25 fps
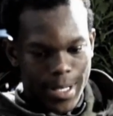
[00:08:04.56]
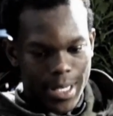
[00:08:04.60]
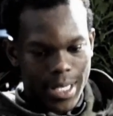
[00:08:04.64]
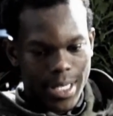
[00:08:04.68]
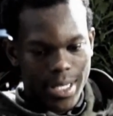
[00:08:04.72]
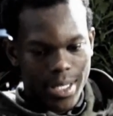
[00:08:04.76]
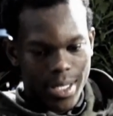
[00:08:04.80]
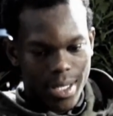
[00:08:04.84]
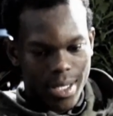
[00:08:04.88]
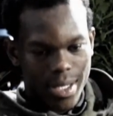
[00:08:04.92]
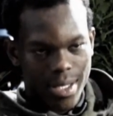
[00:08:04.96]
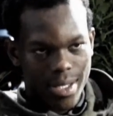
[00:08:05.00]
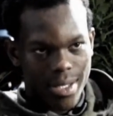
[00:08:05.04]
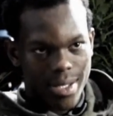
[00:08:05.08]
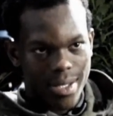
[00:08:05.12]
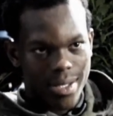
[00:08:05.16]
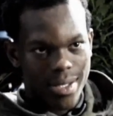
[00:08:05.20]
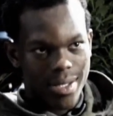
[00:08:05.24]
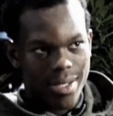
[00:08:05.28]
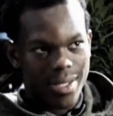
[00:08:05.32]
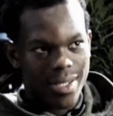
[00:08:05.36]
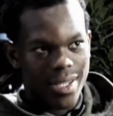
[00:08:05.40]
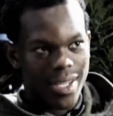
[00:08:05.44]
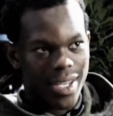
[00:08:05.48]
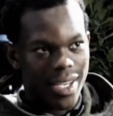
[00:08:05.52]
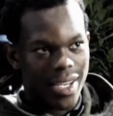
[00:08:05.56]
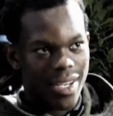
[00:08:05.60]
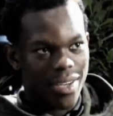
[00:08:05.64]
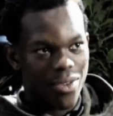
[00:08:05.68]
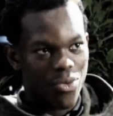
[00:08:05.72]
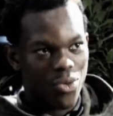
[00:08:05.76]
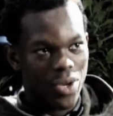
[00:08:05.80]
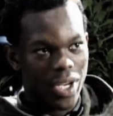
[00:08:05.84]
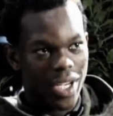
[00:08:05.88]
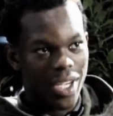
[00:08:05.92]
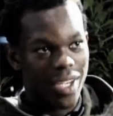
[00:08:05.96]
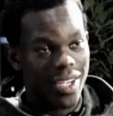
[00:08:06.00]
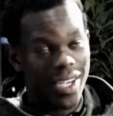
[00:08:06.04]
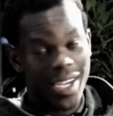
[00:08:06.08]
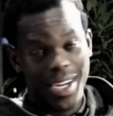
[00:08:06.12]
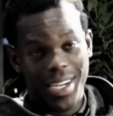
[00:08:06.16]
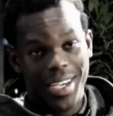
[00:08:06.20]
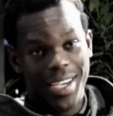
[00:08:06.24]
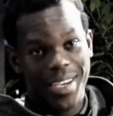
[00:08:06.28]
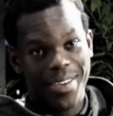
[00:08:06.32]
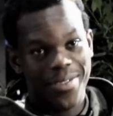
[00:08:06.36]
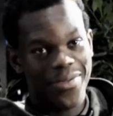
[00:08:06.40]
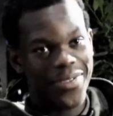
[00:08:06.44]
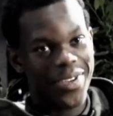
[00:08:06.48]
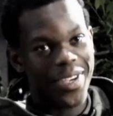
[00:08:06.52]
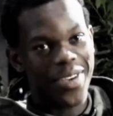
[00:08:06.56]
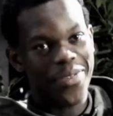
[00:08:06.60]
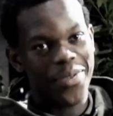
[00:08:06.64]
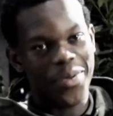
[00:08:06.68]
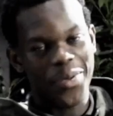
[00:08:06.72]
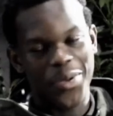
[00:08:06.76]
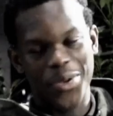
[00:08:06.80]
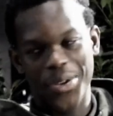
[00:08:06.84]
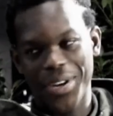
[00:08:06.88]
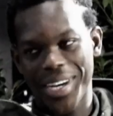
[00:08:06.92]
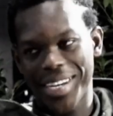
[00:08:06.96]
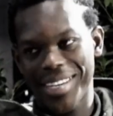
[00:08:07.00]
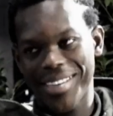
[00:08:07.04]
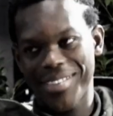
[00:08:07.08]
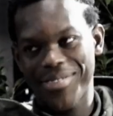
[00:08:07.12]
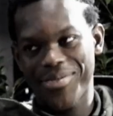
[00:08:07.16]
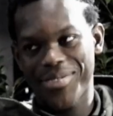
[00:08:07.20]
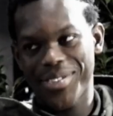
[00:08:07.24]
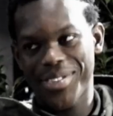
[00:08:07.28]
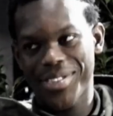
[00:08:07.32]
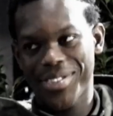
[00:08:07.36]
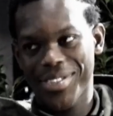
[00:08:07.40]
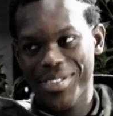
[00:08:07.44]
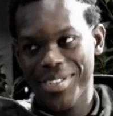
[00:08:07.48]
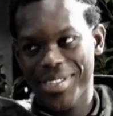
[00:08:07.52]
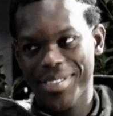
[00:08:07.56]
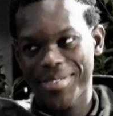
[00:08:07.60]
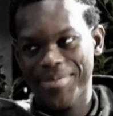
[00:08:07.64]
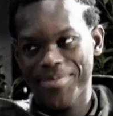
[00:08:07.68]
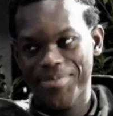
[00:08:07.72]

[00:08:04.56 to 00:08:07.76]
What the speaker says: This is, yeah, we got to give him credit for sure.